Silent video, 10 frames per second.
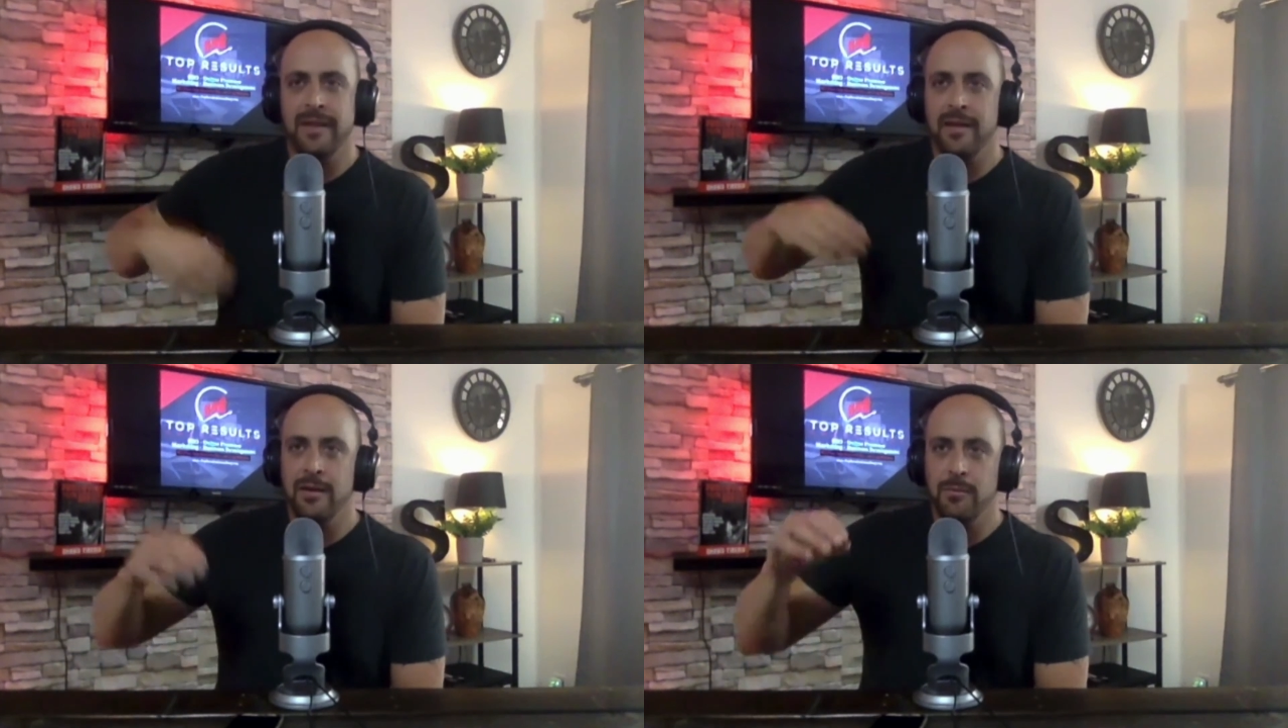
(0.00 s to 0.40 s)

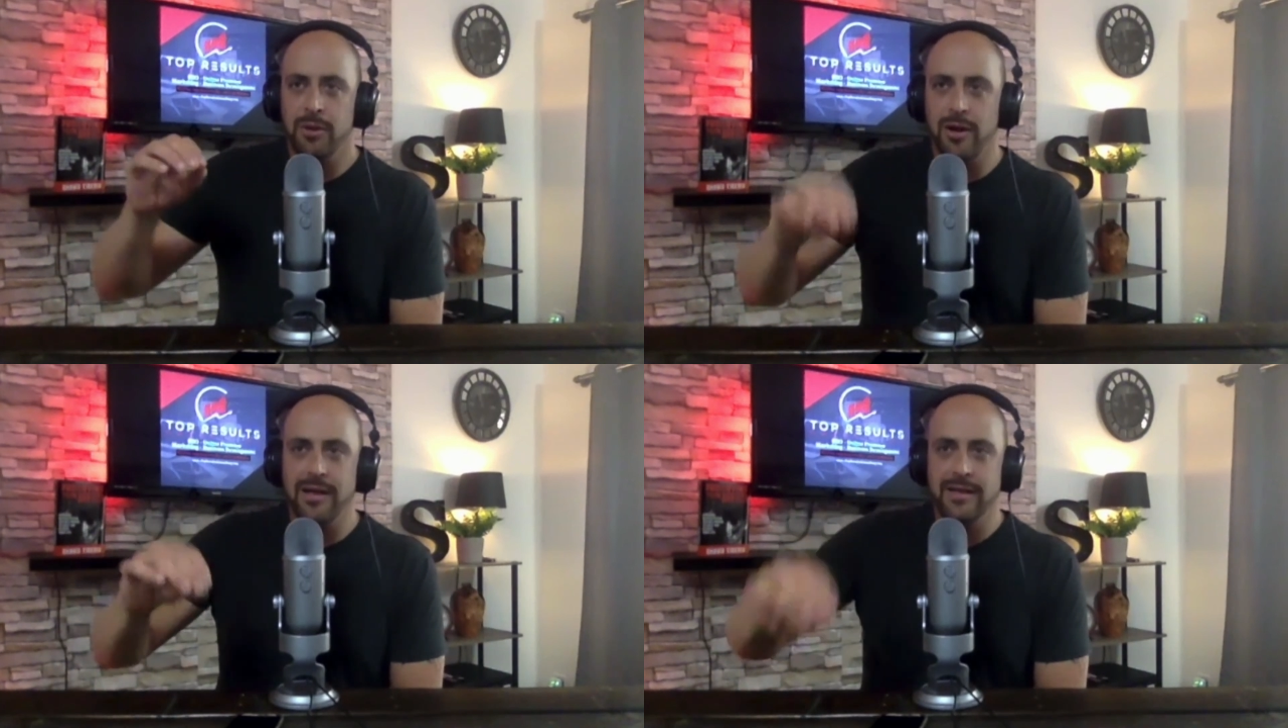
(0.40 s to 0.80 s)

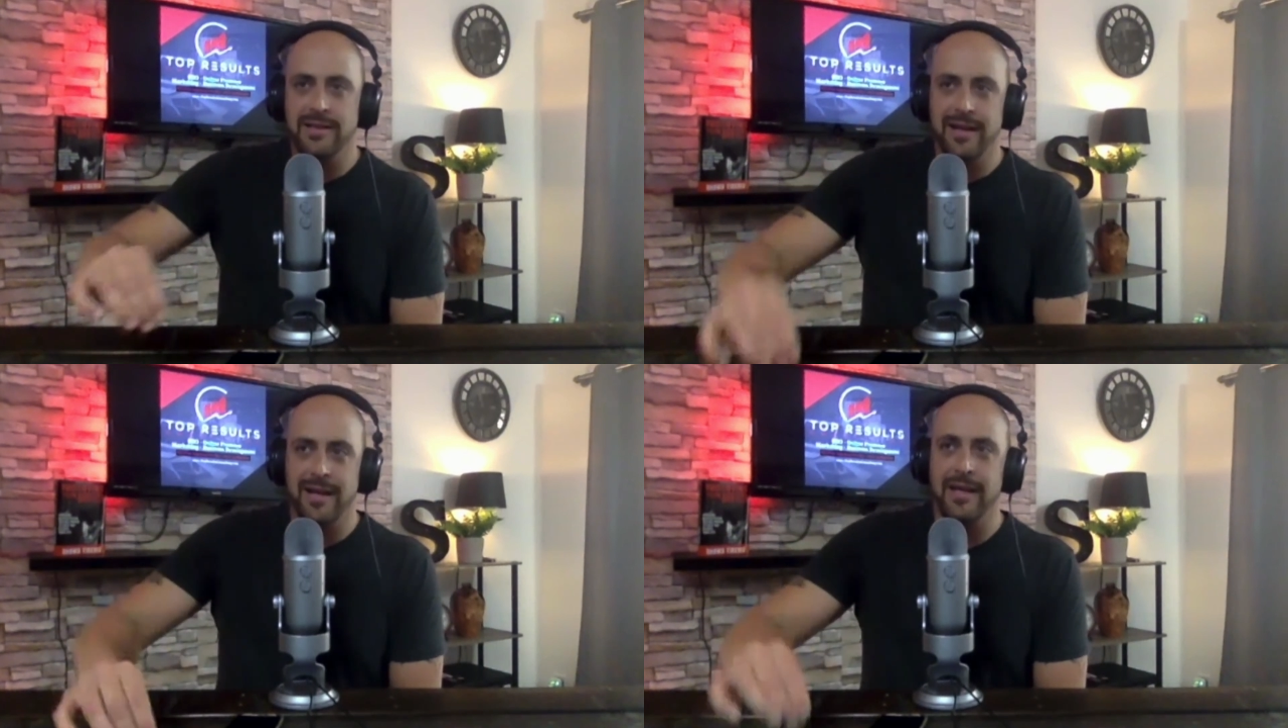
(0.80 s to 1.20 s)
Blogging
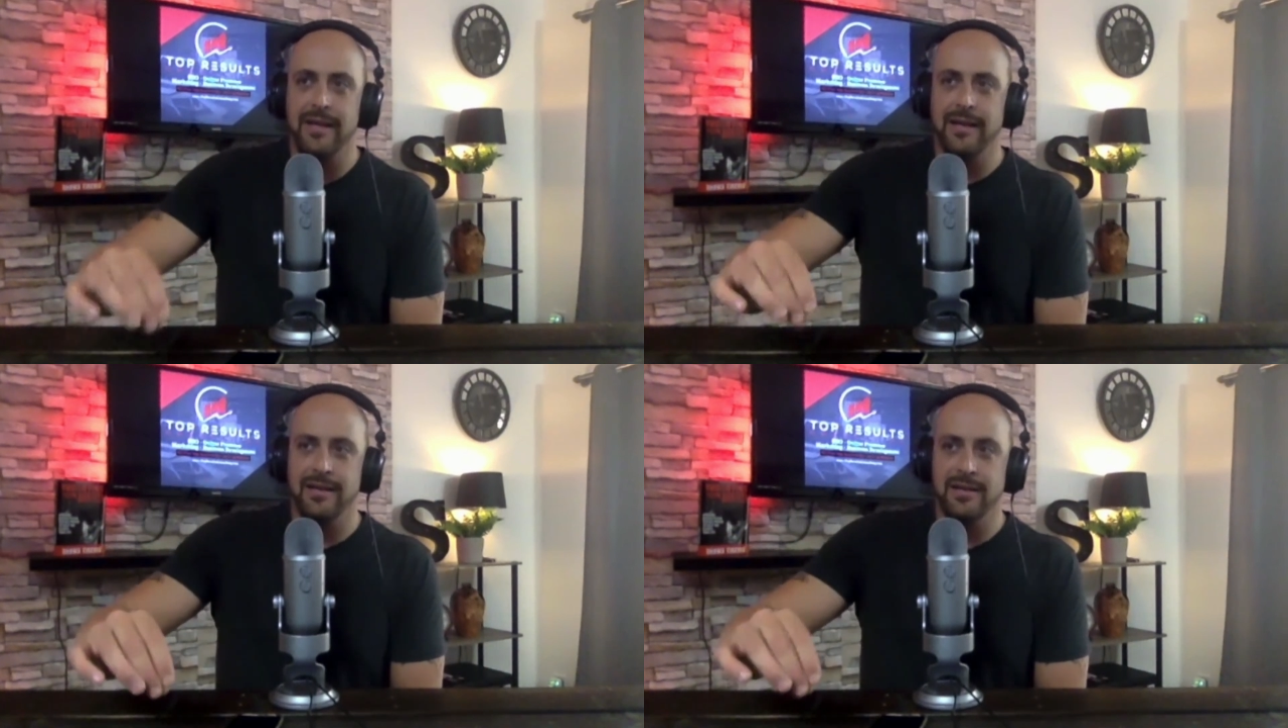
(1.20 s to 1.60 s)
today
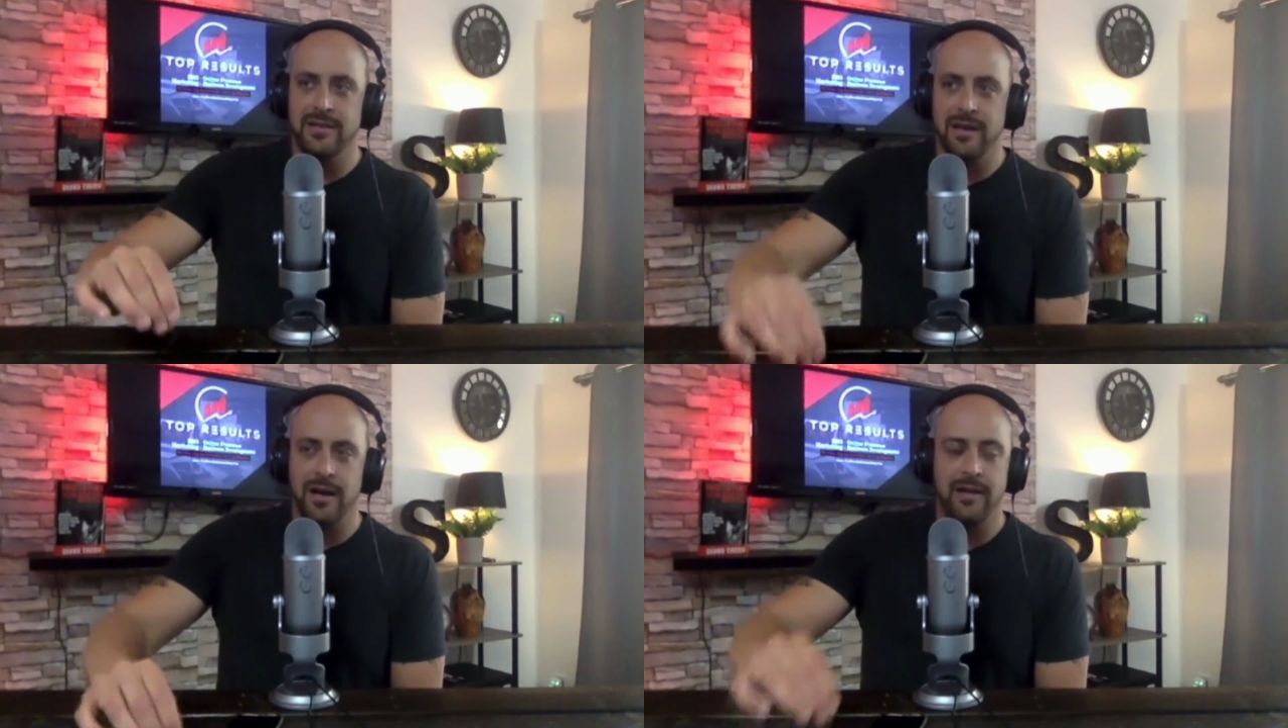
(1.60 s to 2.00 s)
is
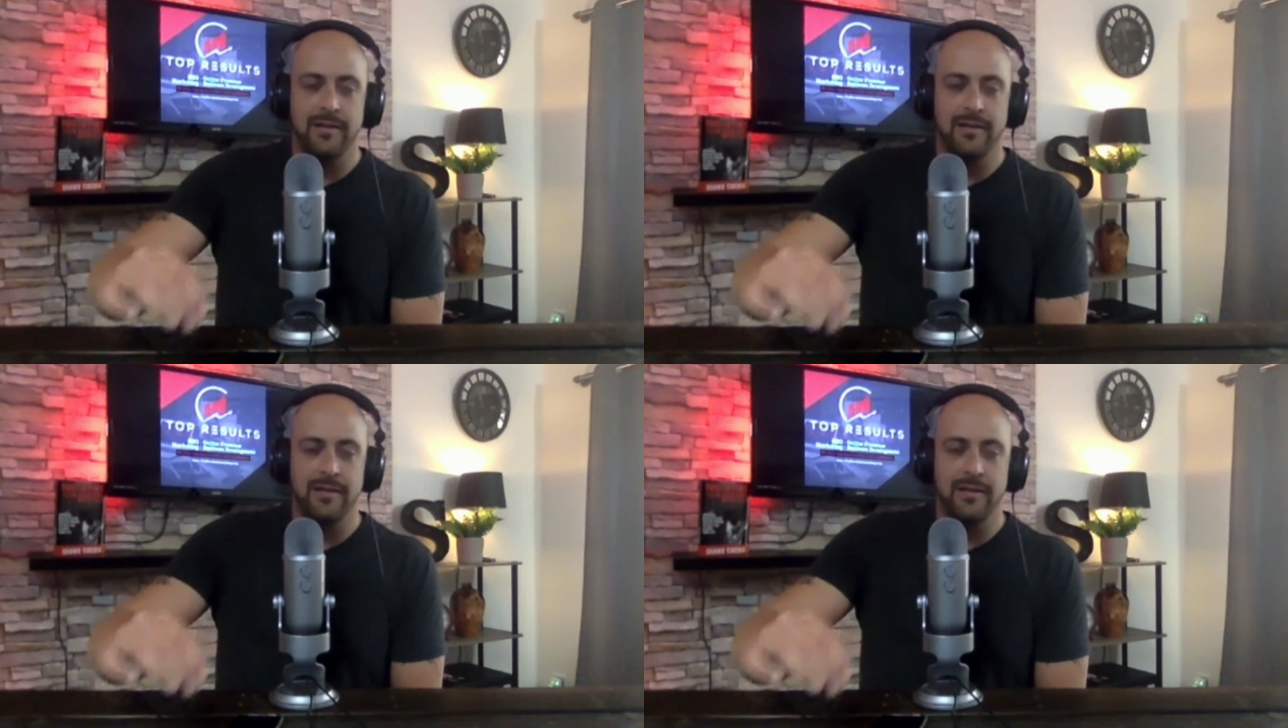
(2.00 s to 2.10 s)
not the